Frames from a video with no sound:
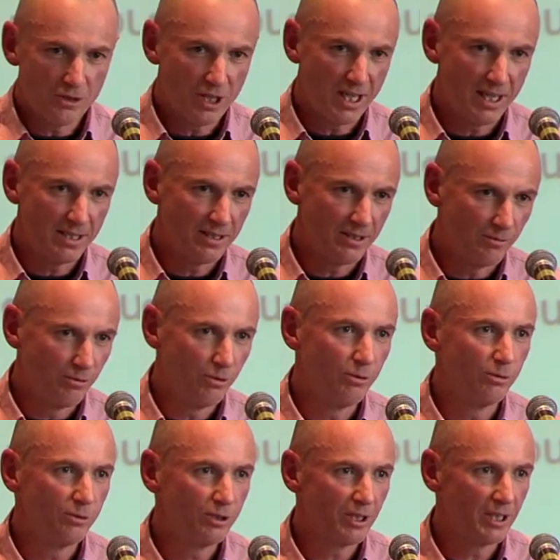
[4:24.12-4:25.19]
change the
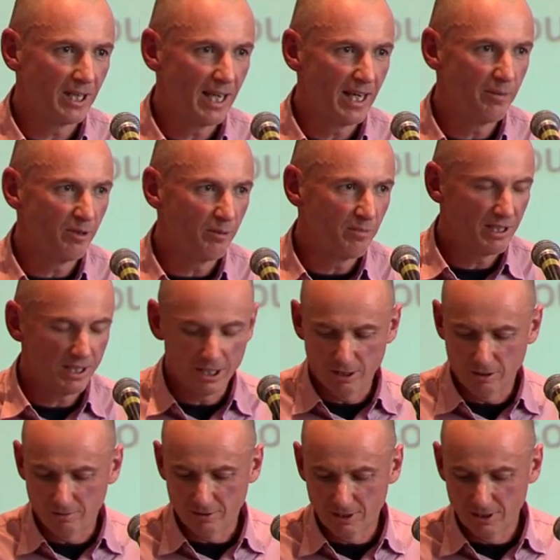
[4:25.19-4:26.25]
rules of the game
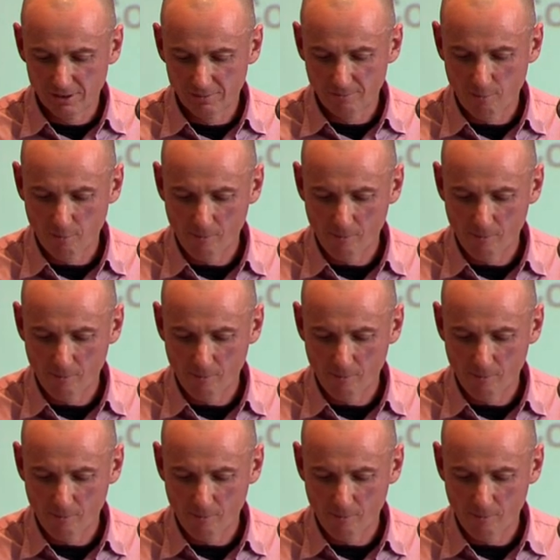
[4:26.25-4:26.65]
themselves.